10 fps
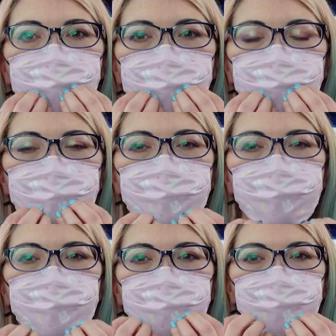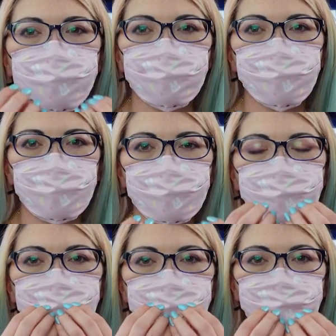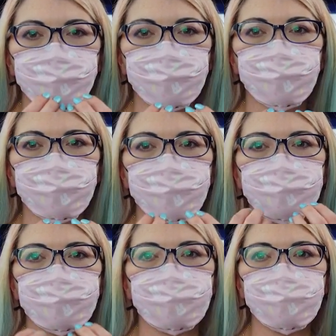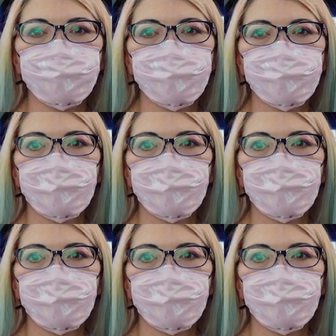blowing in and then coming out whenever I breathe in and out.